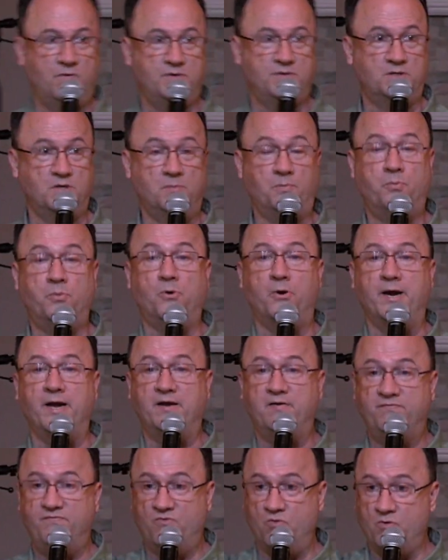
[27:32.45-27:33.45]
to
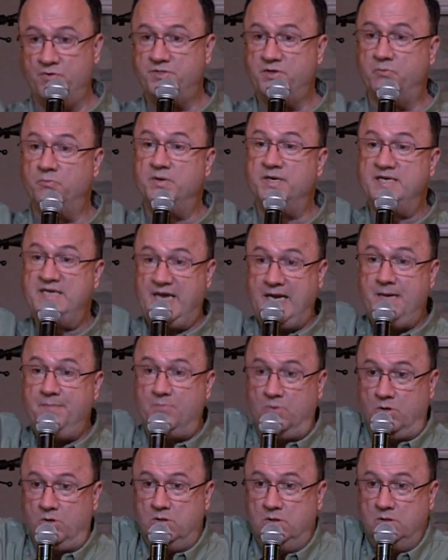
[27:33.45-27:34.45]
bring forth a
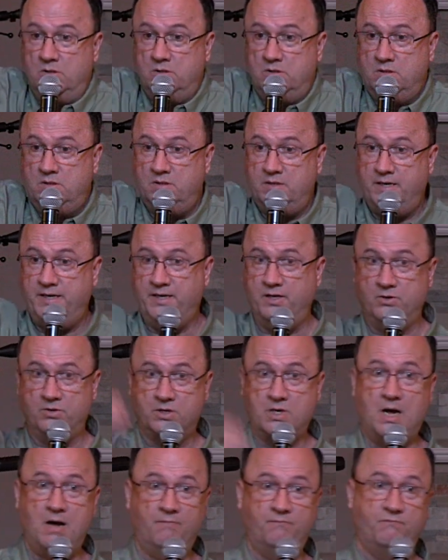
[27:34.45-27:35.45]
redeemer. And it'll
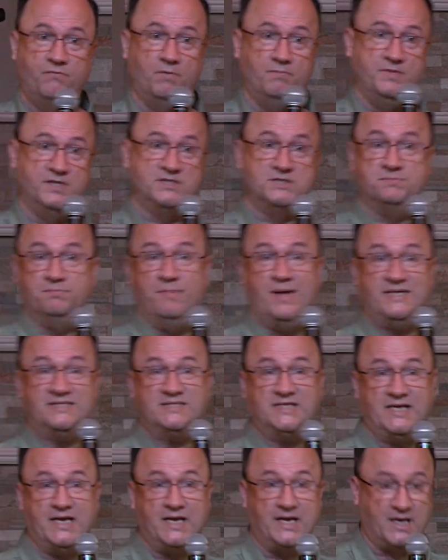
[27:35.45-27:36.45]
come from this
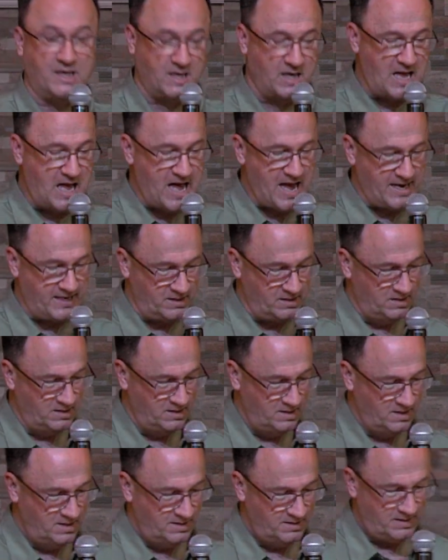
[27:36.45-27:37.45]
messianic line
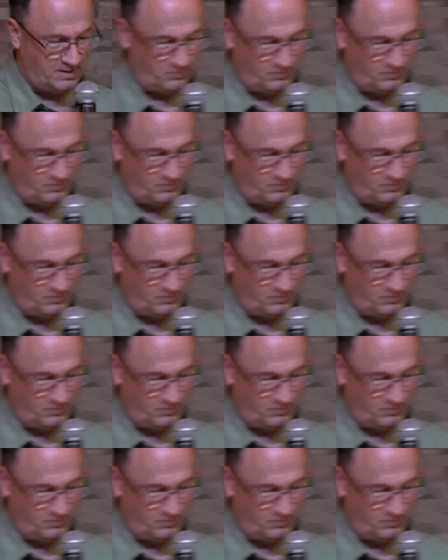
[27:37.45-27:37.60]
that